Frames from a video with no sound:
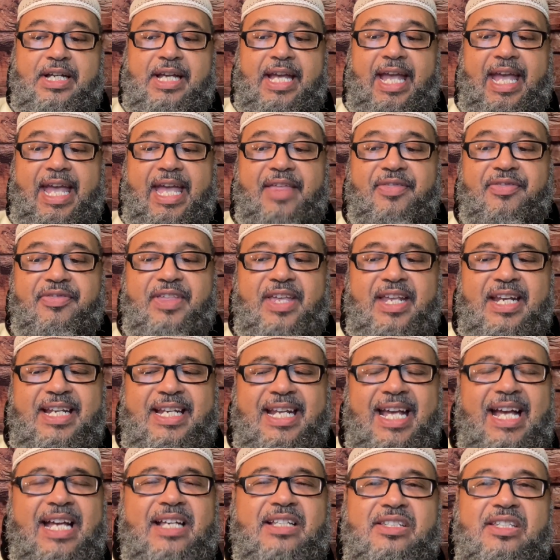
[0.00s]
And then it
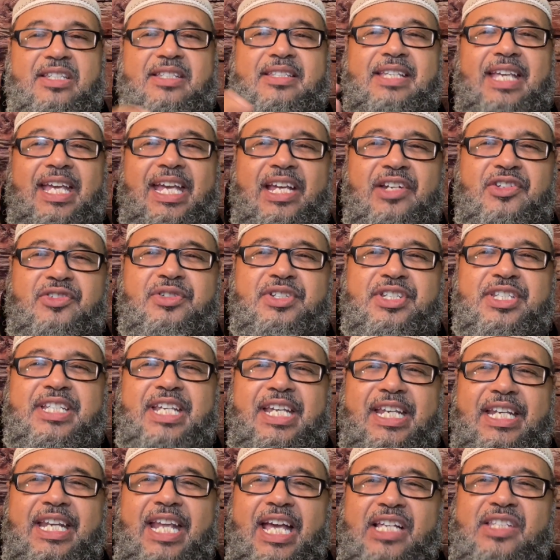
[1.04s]
has this
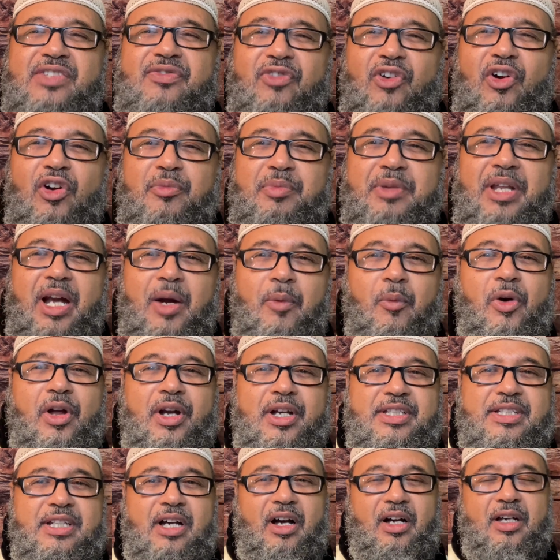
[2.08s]
interesting next verb that I
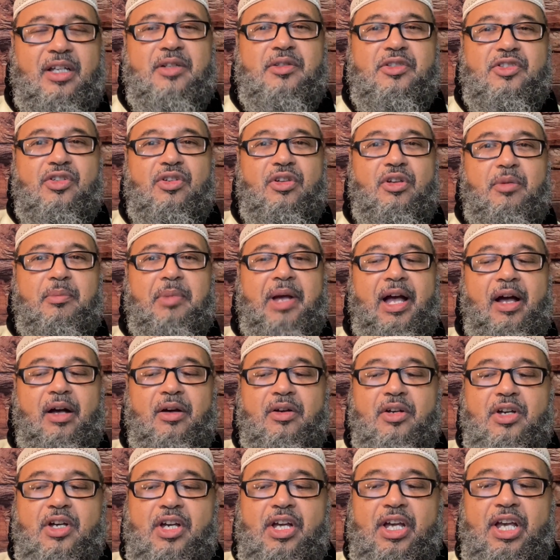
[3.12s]
want to talk to you about.
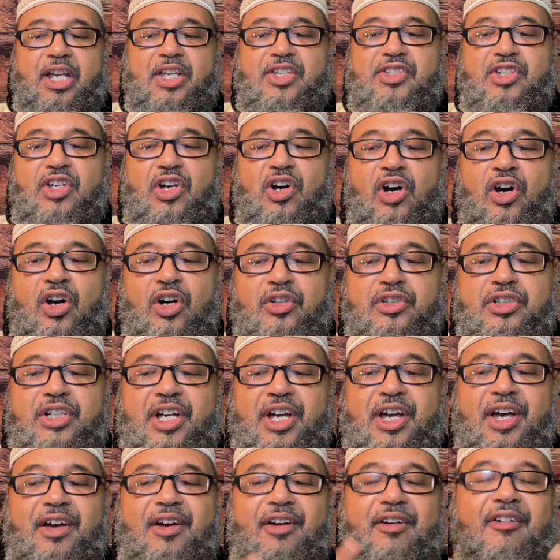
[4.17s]
It's called
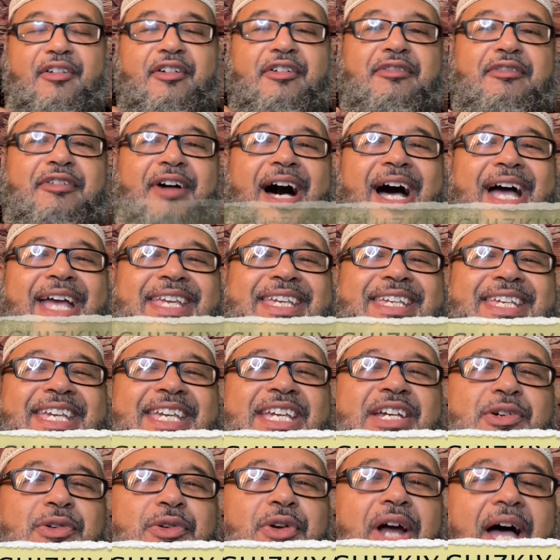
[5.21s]

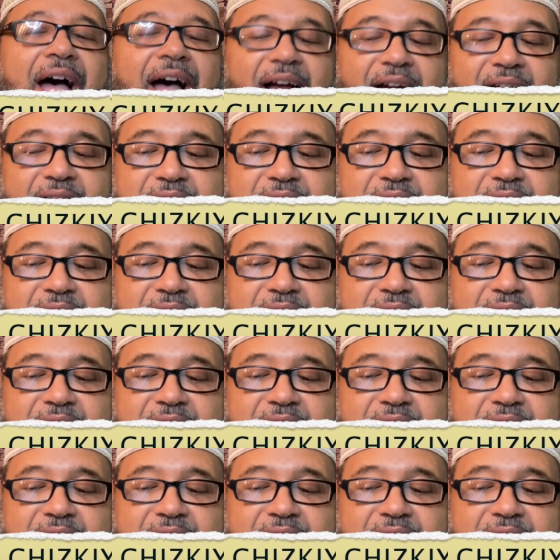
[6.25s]
vayikra.